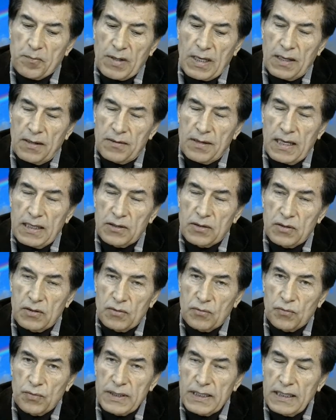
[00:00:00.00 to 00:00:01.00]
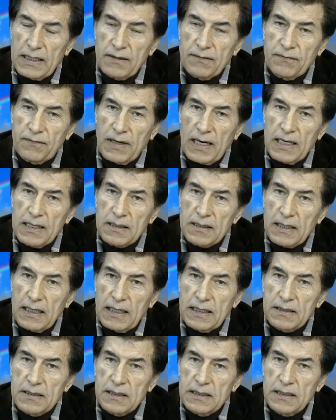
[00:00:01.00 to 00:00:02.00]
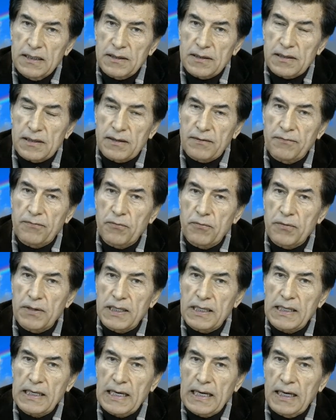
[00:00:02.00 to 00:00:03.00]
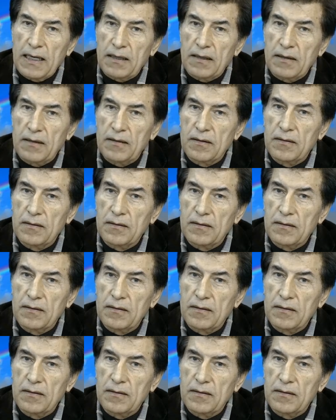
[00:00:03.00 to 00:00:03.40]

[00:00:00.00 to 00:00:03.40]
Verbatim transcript: that we invite ideas if we can,